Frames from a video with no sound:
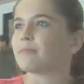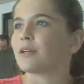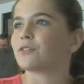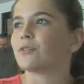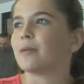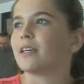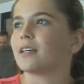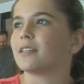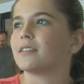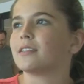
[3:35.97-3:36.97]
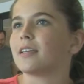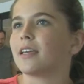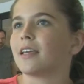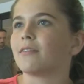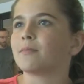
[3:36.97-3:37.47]
special because
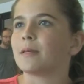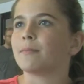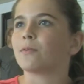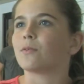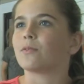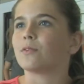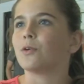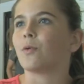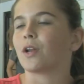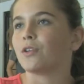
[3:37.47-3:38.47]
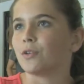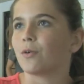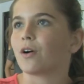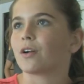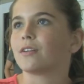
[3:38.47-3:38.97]
it gives people who want to do
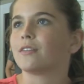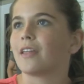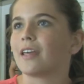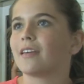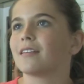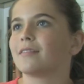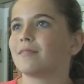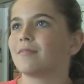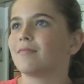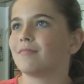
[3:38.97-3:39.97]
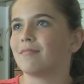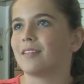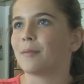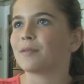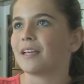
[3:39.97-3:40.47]
art
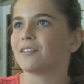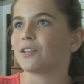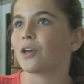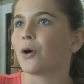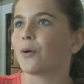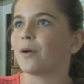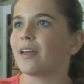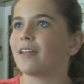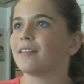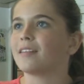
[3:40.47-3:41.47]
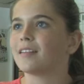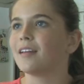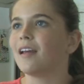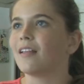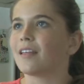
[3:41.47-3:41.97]
a place to go and
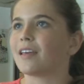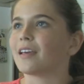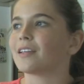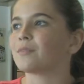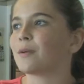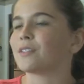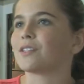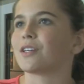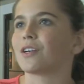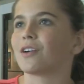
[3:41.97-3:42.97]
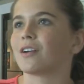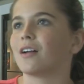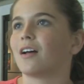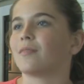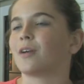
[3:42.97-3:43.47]
express their
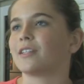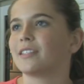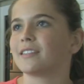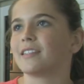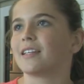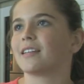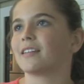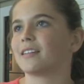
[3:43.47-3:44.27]
artistic